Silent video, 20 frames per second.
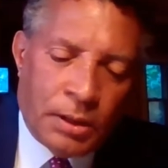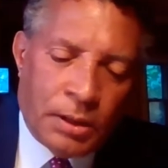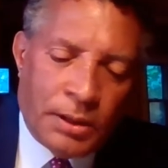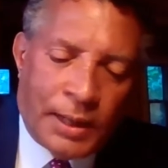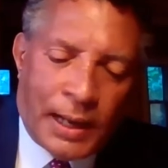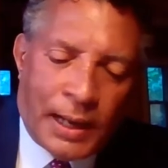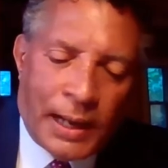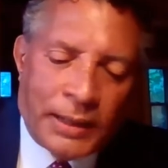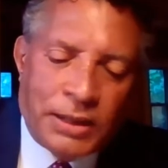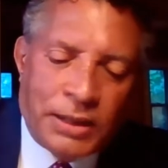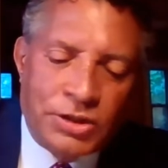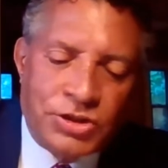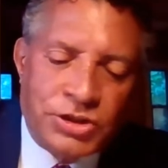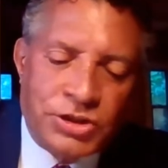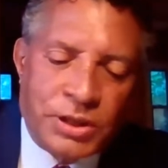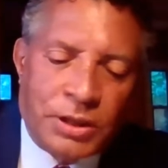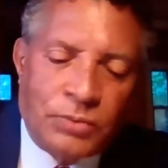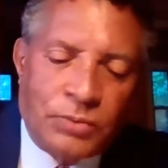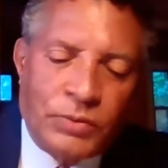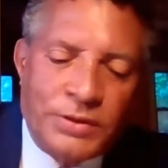that I can
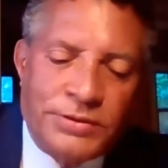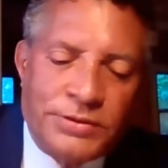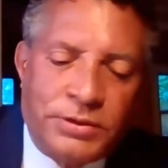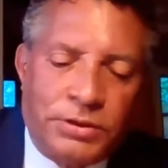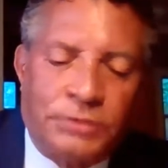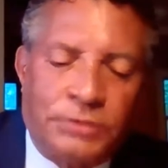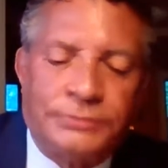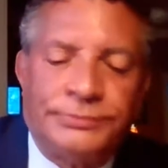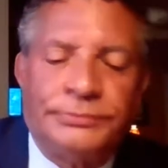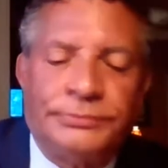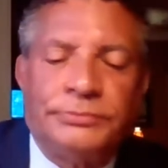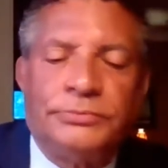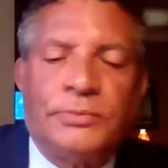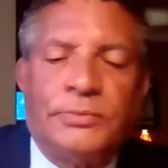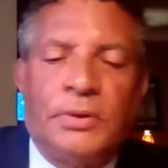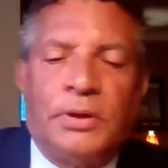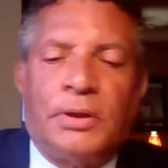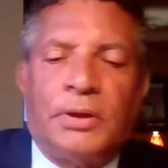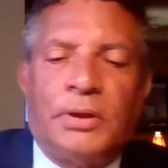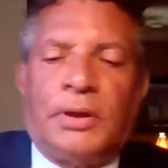share with you.
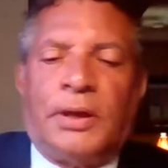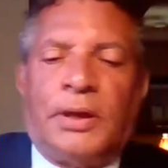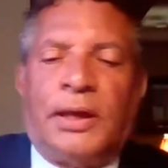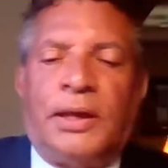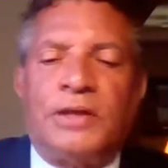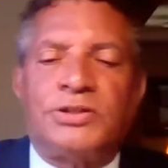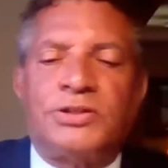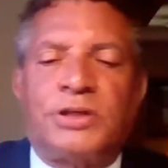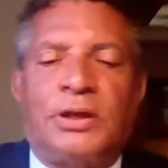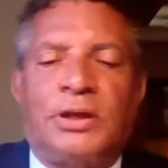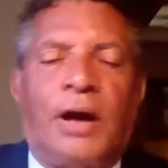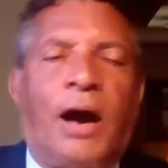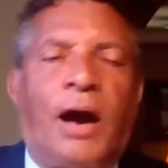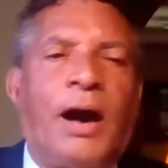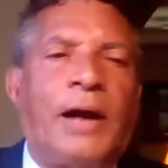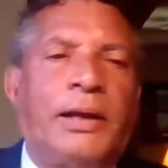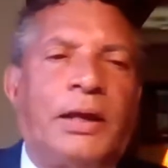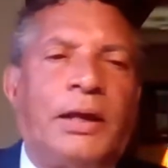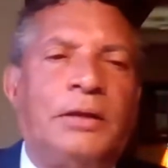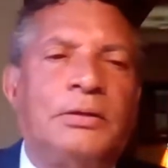And it's an
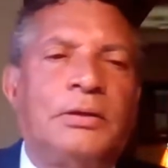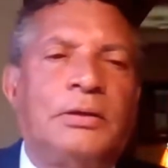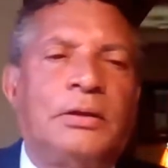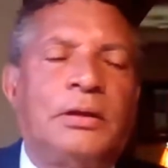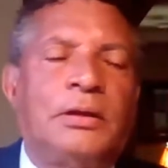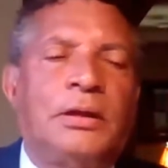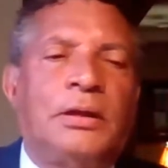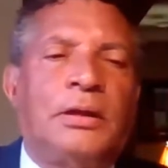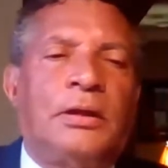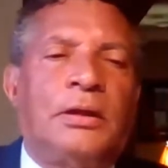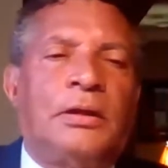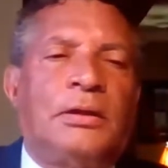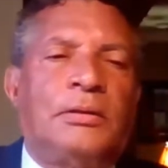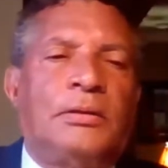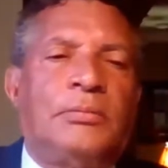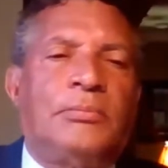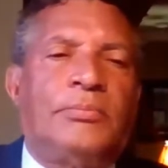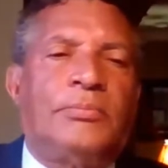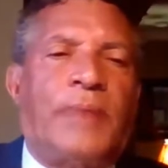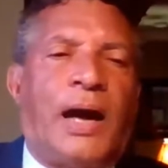audit
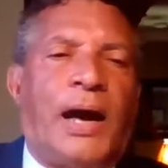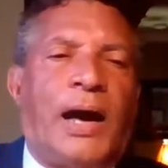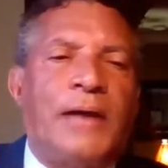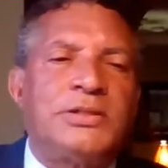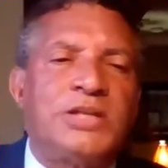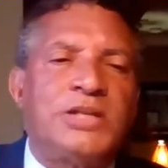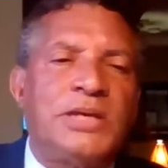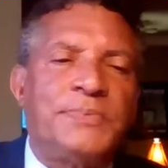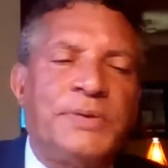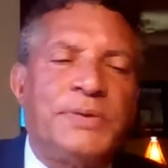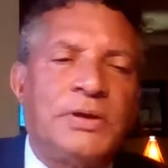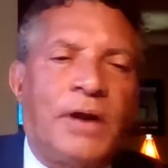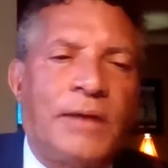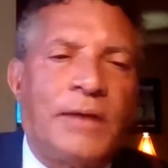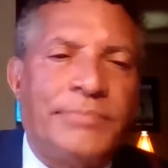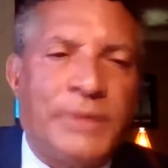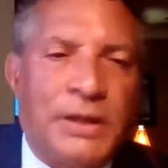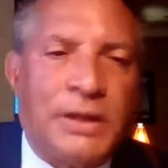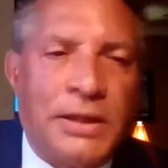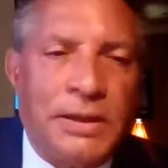by
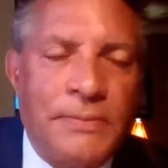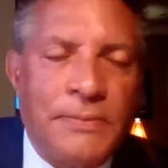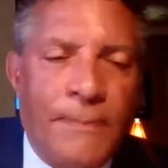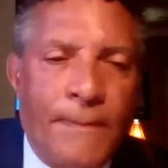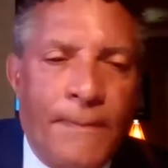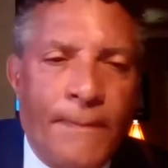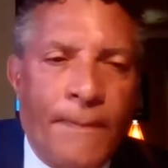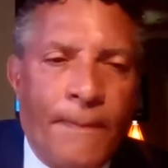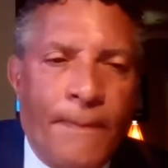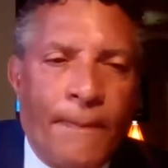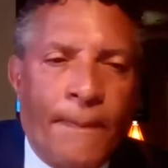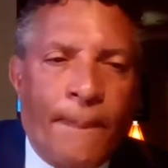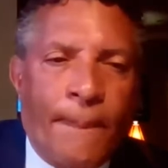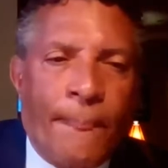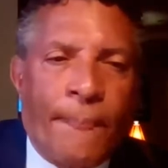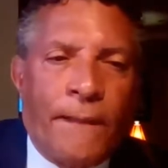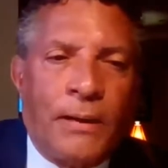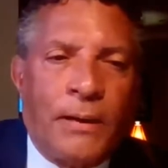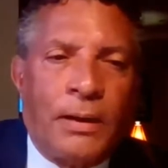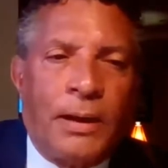CPRB
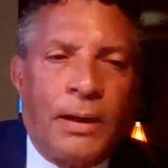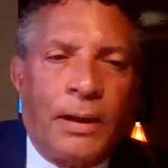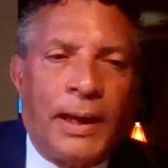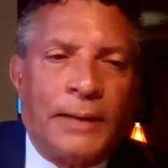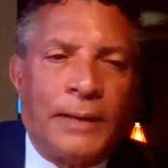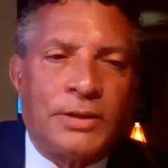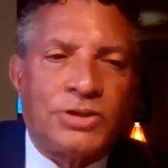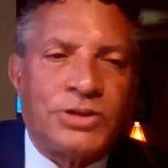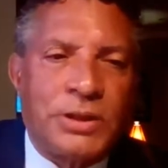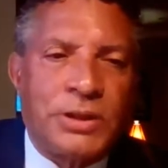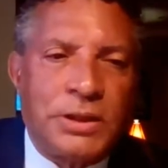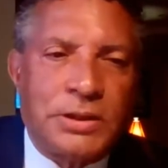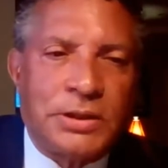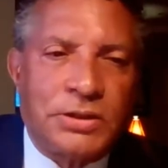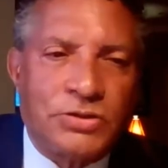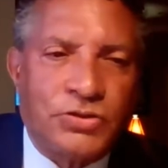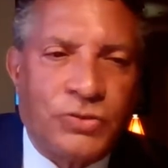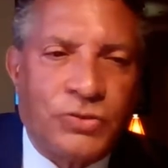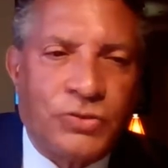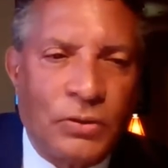and the city
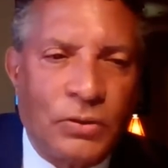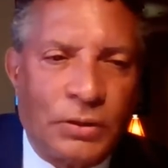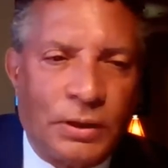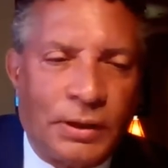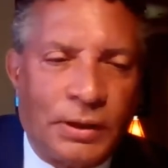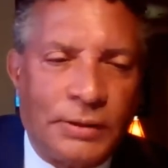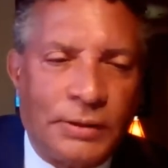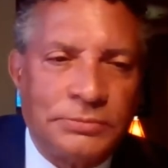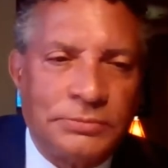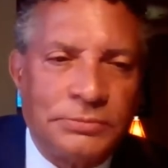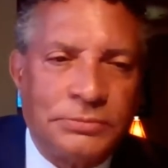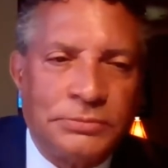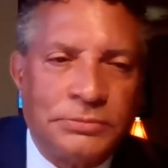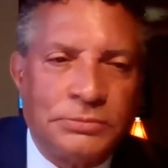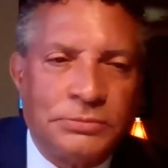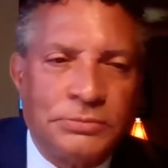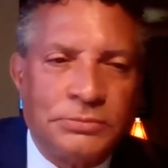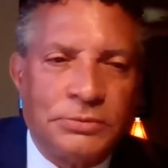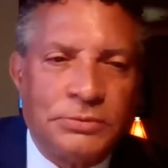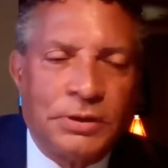controller.
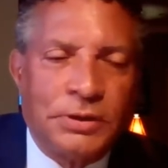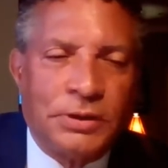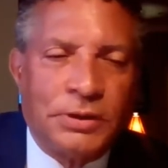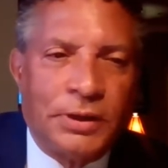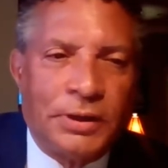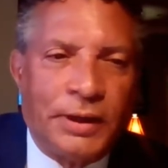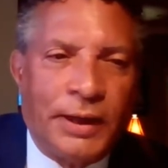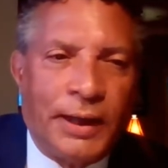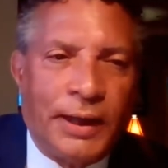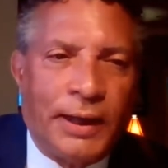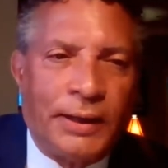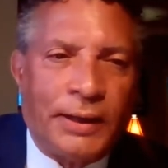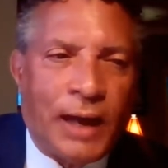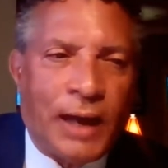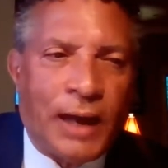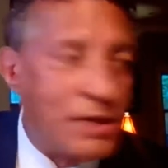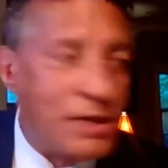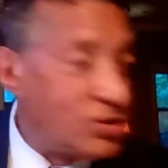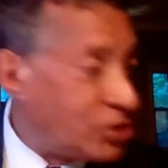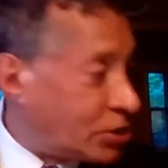And
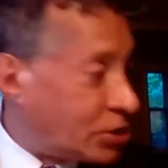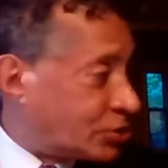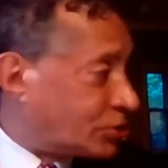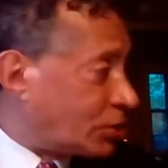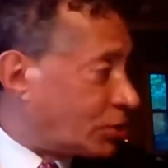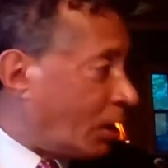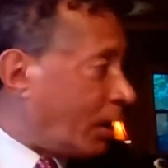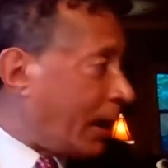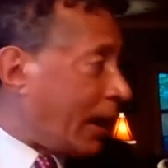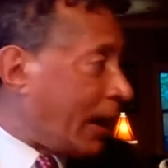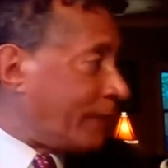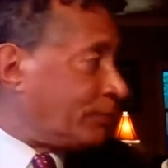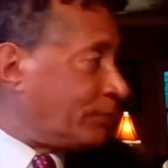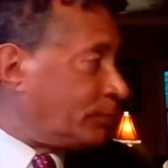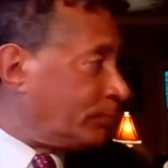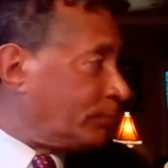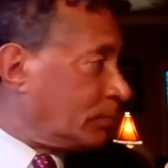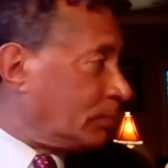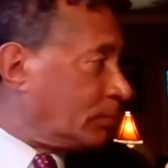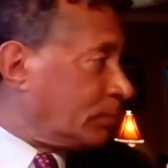I just saw, I
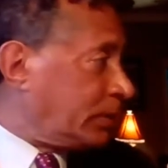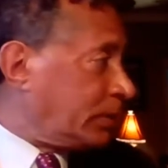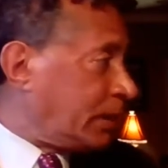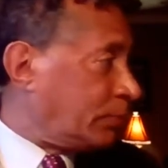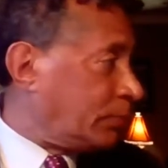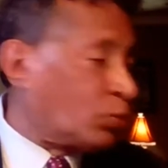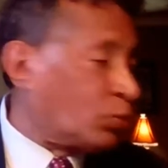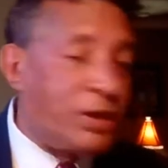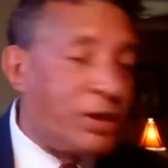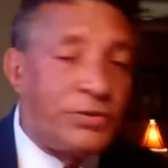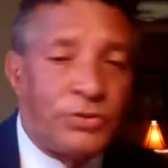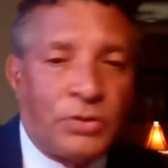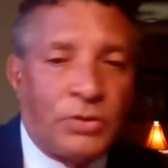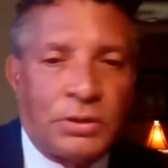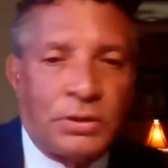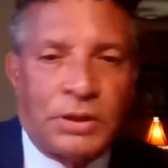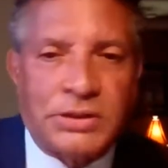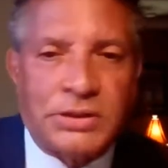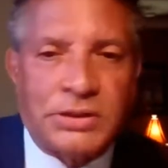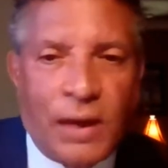haven't been able to read through
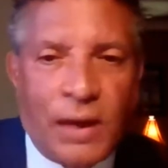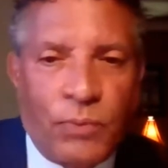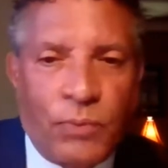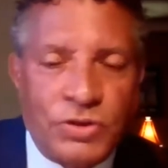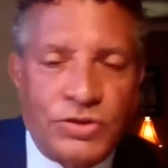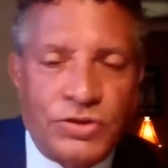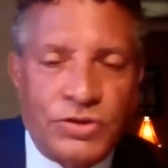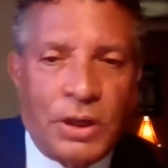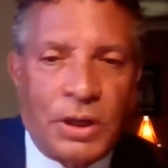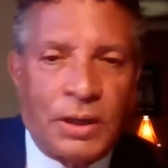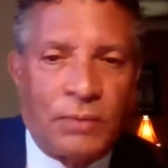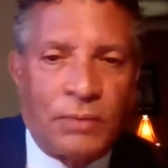it because I was